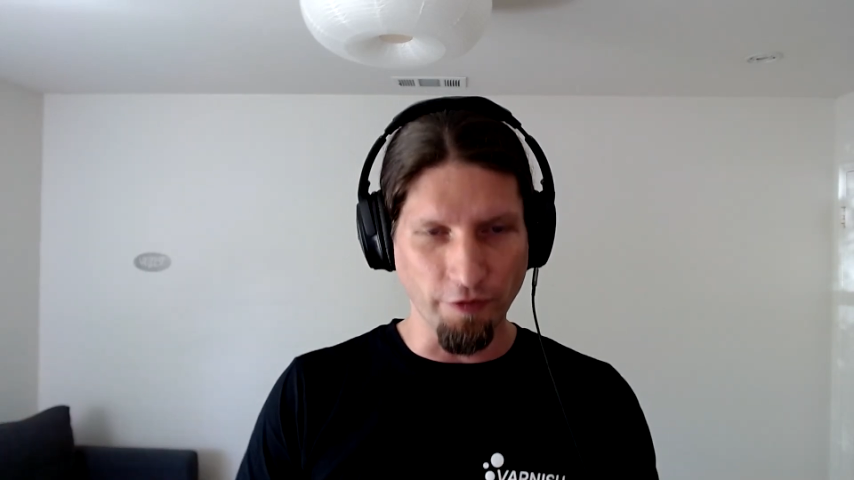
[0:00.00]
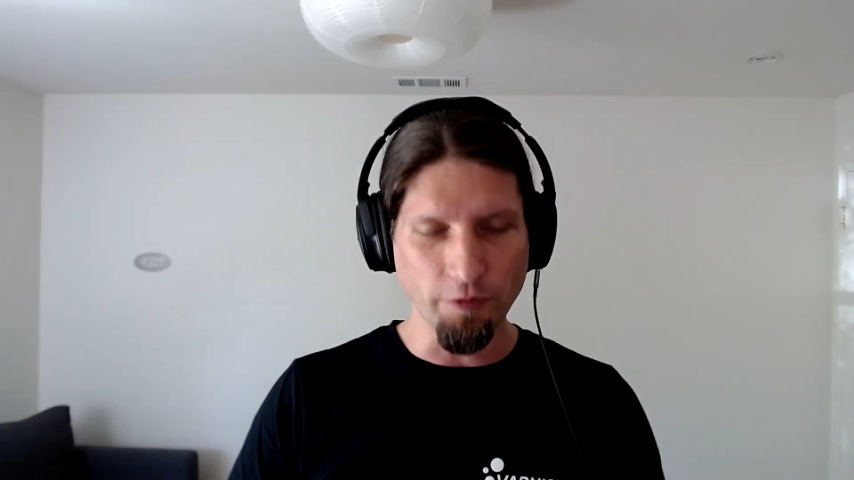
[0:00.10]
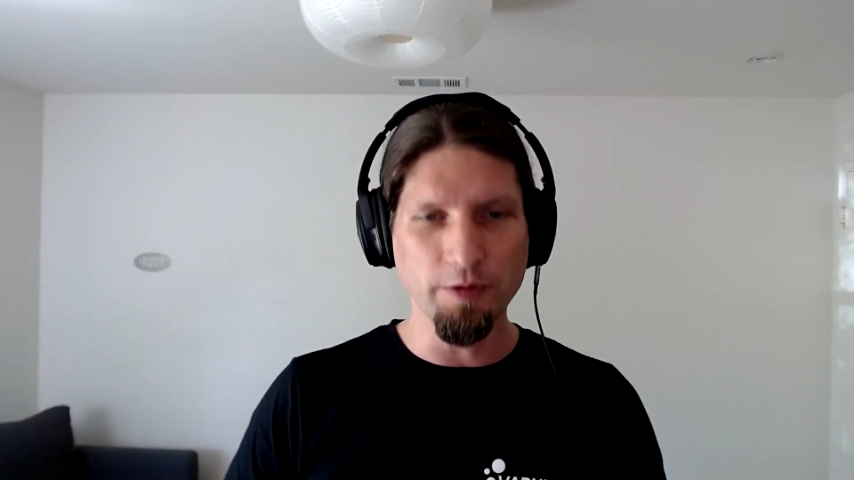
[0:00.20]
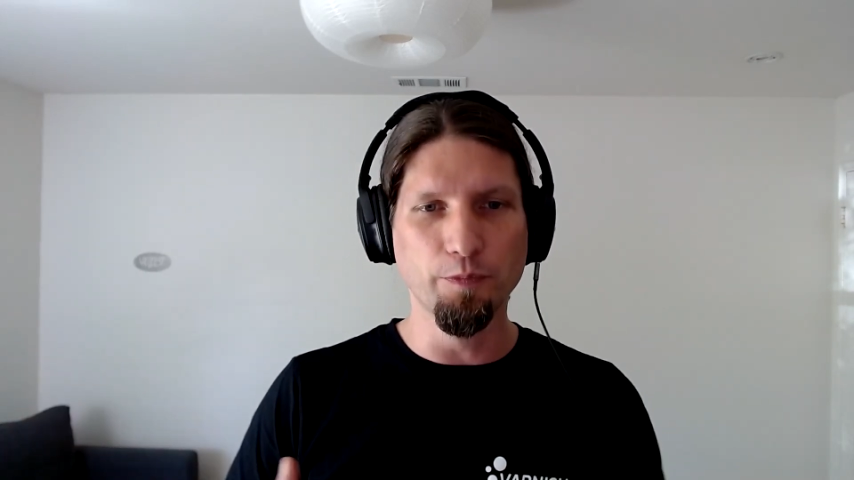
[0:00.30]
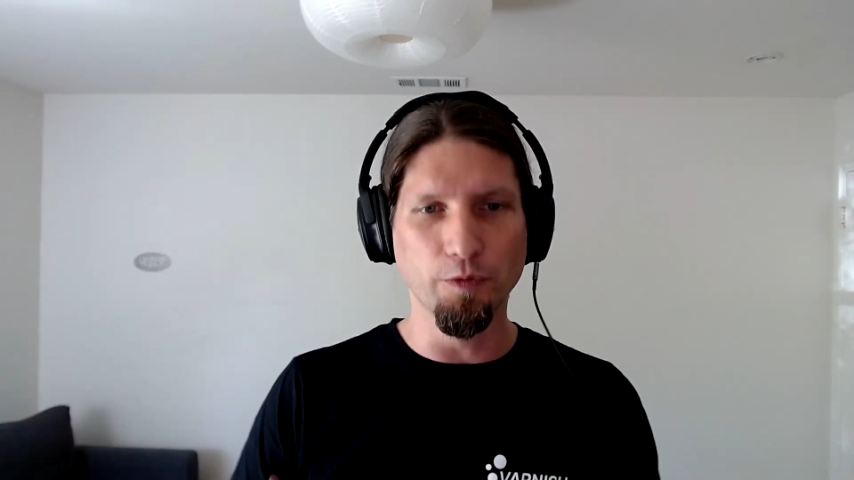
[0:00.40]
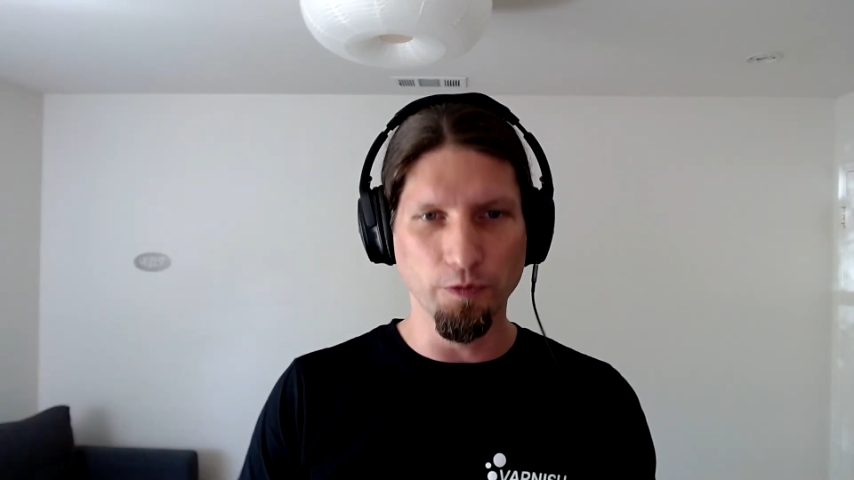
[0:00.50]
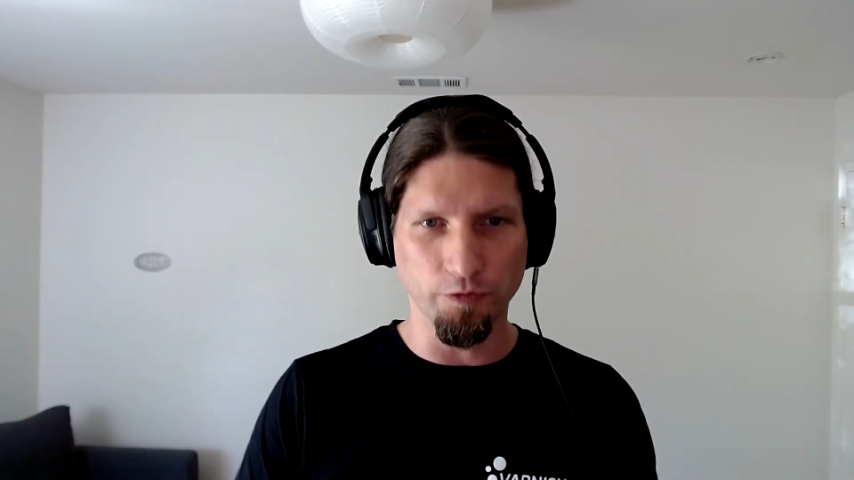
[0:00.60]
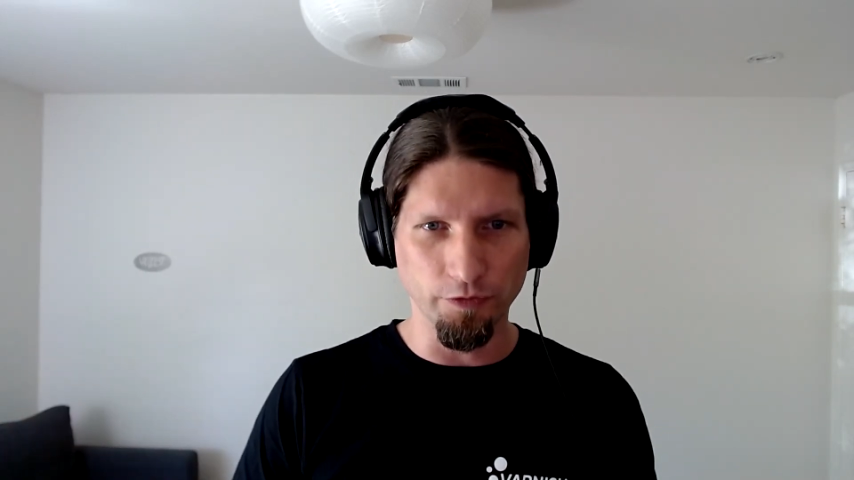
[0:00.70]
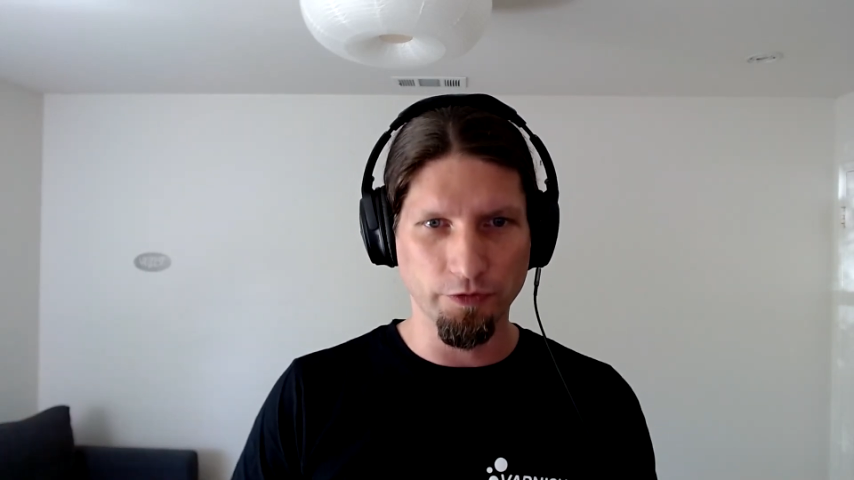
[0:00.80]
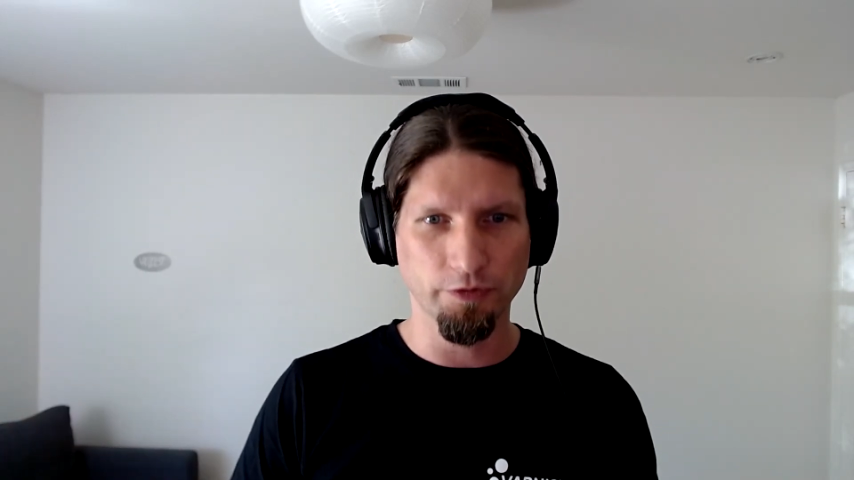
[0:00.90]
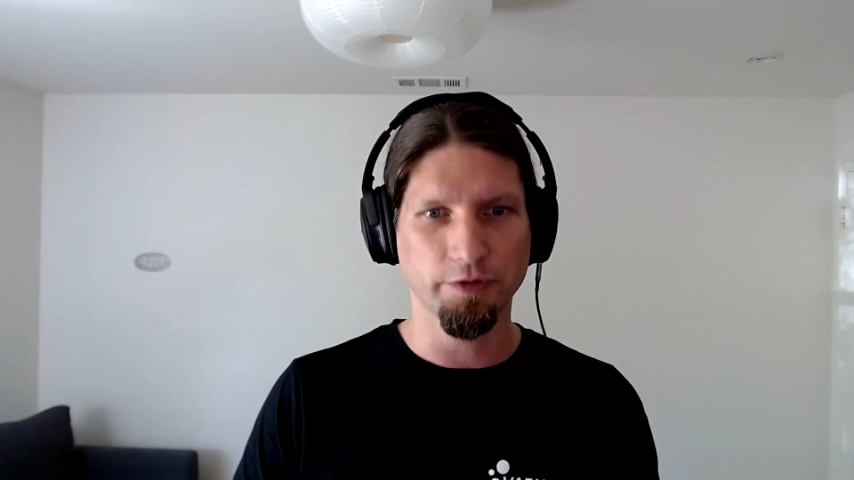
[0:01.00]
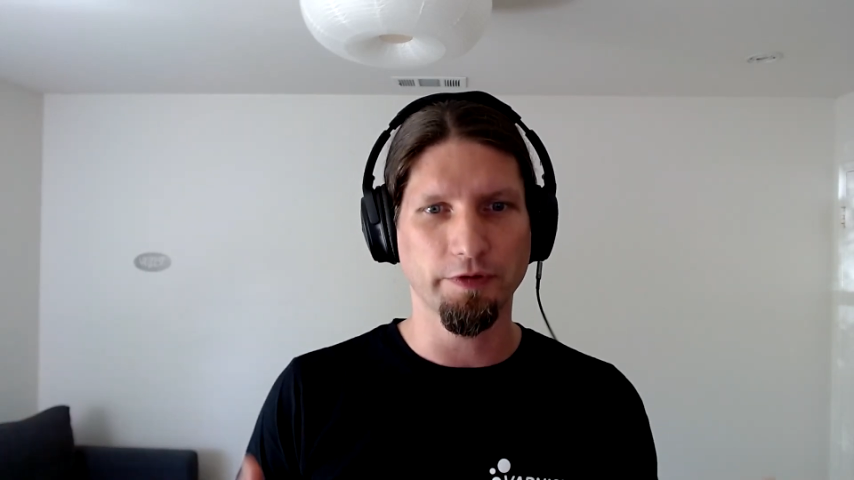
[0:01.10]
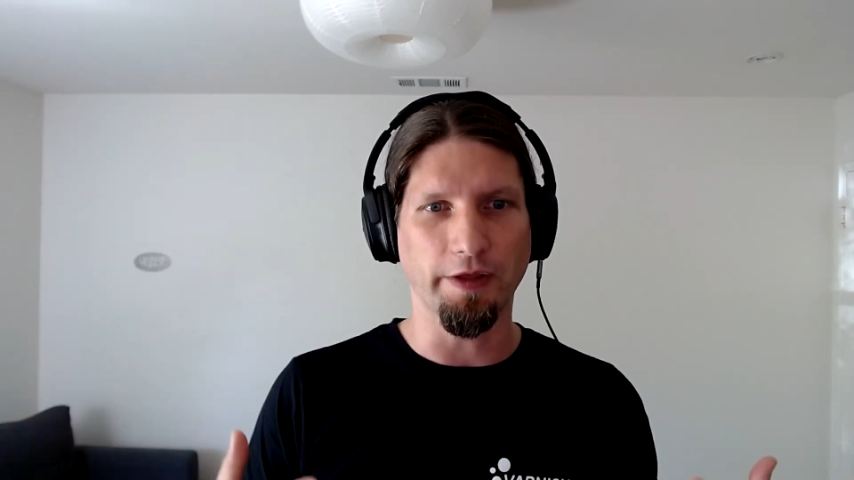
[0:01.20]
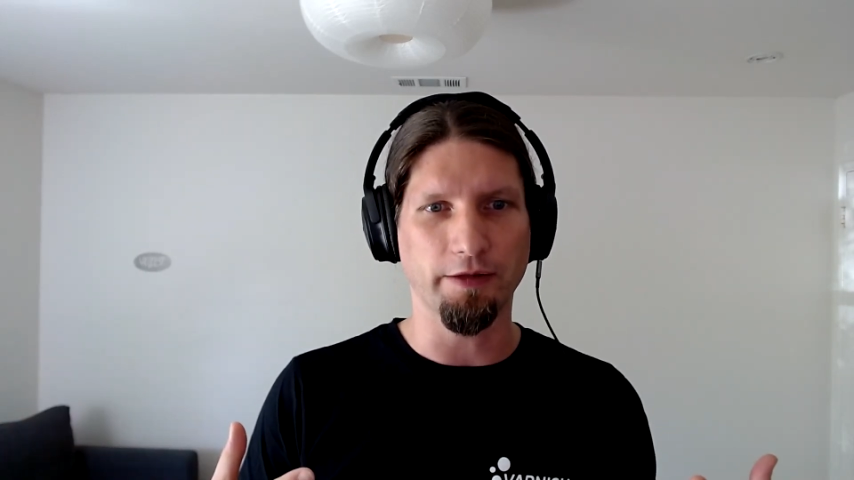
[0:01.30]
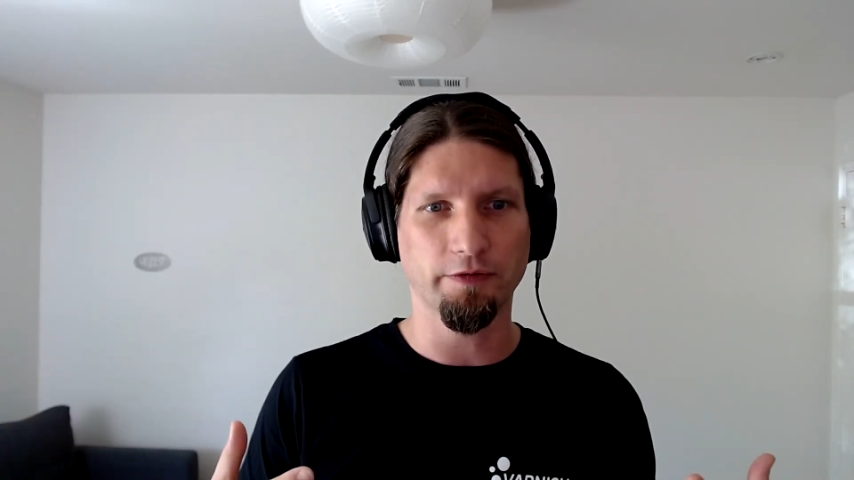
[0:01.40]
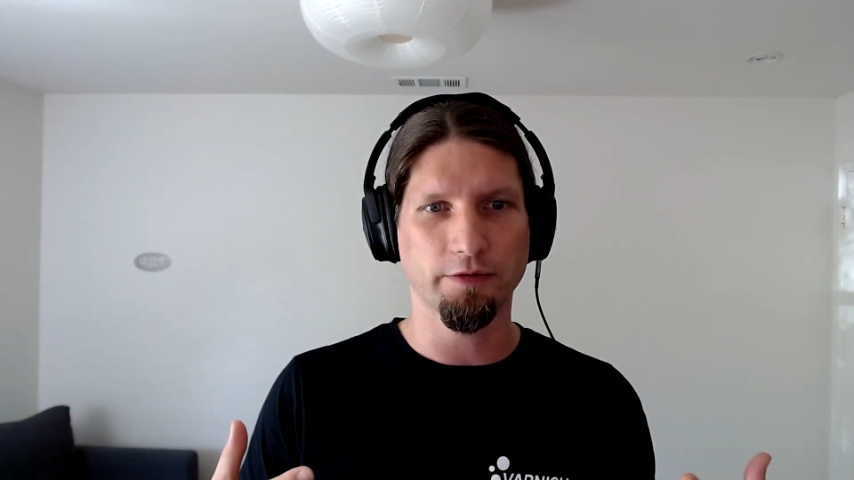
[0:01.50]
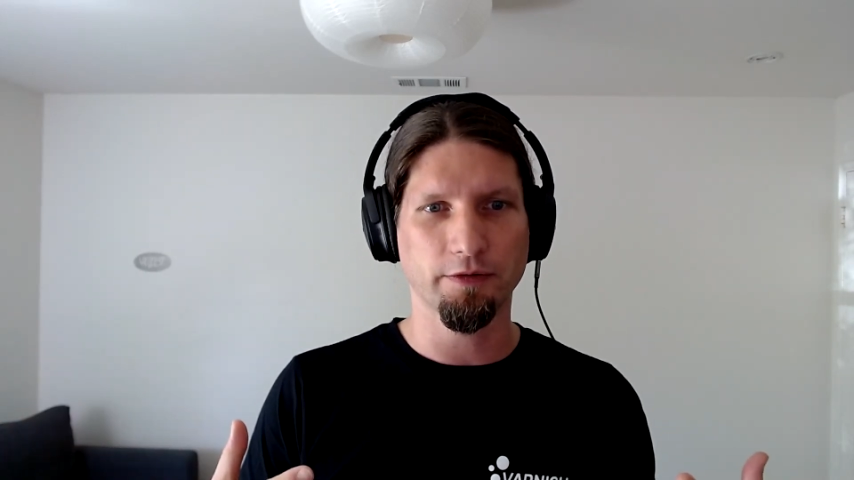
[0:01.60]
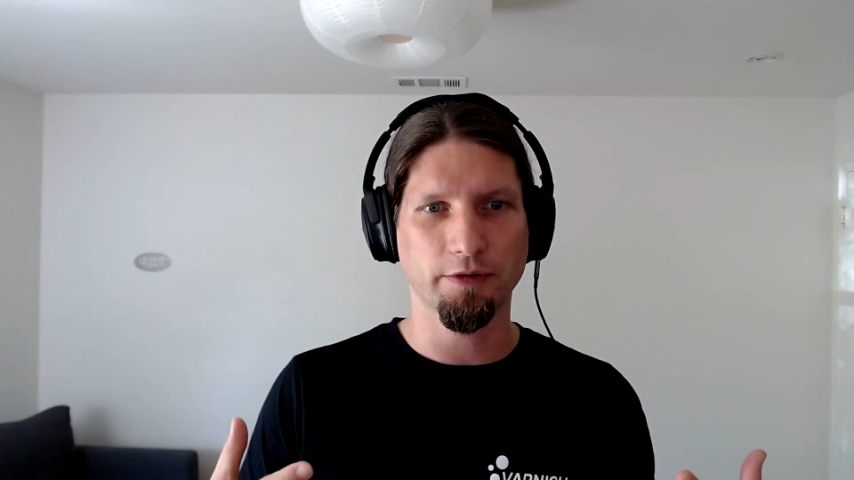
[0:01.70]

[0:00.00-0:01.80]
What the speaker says: very important that